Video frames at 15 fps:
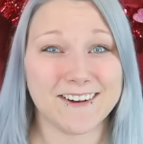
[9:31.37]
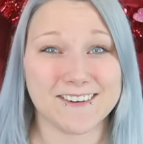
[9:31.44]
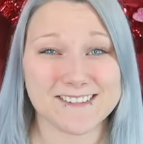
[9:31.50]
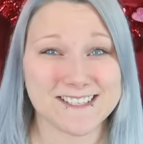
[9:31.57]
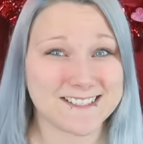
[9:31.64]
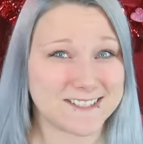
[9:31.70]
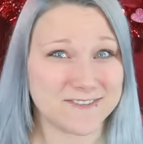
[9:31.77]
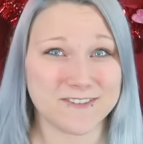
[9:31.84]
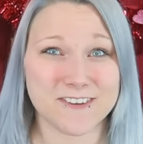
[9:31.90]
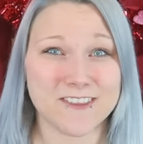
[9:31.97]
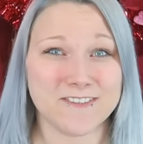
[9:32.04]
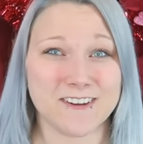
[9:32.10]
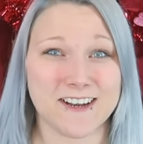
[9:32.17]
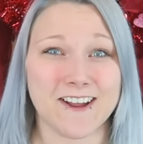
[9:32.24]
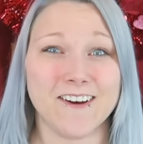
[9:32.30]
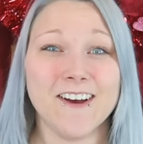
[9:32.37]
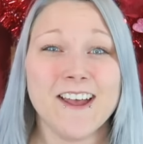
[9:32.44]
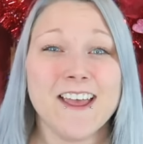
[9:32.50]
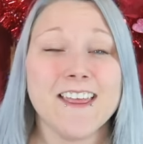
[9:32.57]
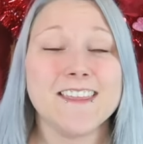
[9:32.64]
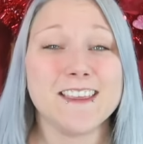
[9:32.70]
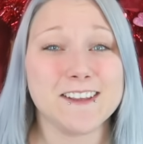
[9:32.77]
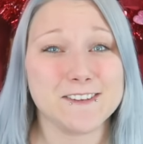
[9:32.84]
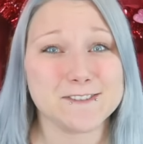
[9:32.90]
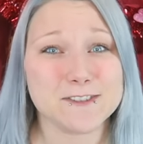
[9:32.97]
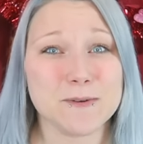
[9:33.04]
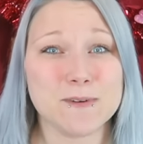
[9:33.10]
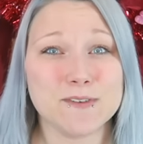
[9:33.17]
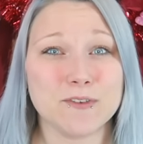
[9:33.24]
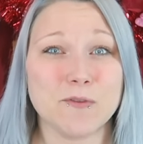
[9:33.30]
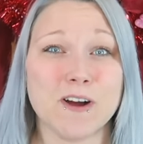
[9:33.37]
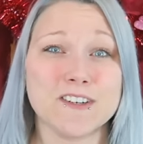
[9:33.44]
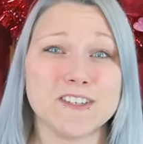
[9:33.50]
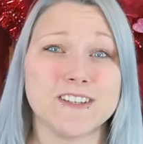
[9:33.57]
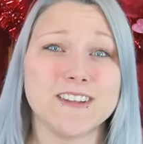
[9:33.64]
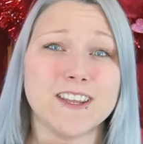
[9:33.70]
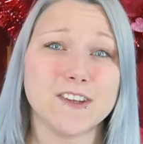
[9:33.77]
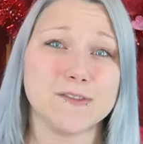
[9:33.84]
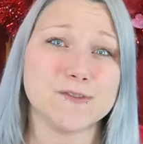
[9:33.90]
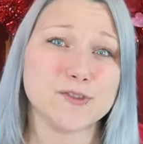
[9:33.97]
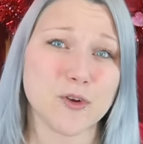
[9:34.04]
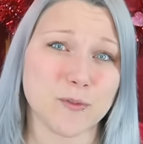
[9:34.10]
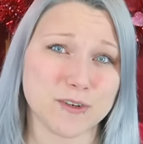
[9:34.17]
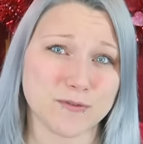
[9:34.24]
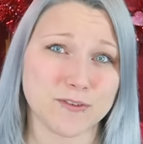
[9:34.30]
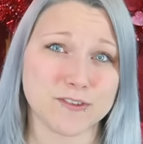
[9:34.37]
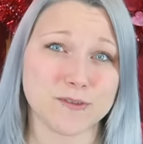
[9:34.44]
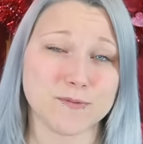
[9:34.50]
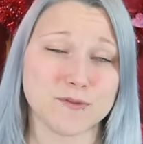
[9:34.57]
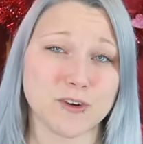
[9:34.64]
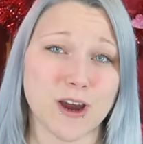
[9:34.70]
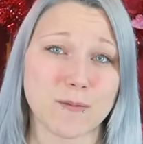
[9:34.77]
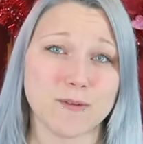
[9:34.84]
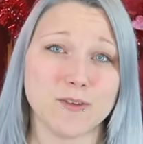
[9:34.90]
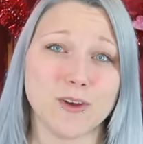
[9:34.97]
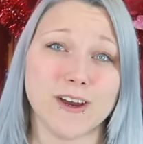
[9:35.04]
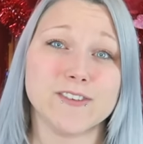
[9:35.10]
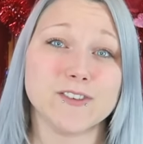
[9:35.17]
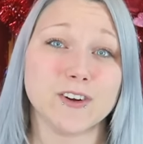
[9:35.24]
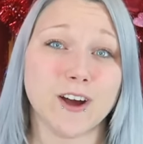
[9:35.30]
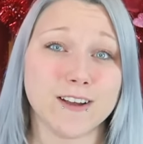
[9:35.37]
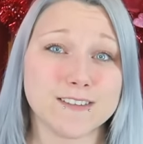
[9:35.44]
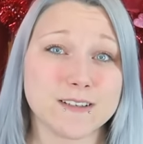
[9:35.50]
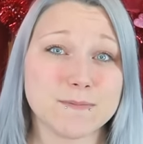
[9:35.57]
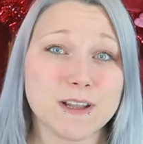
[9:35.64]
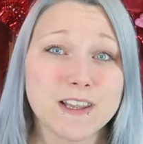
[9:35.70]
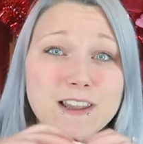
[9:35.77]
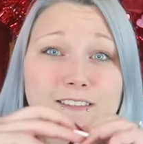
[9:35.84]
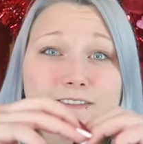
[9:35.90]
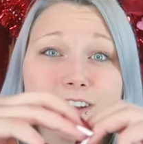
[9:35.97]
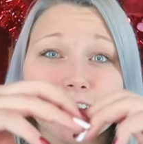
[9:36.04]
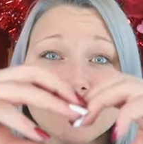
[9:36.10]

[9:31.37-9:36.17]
anyways, that's it for the video. Thank you so much for watching. Thank you so much for subscribing. You guys are awesome. I love,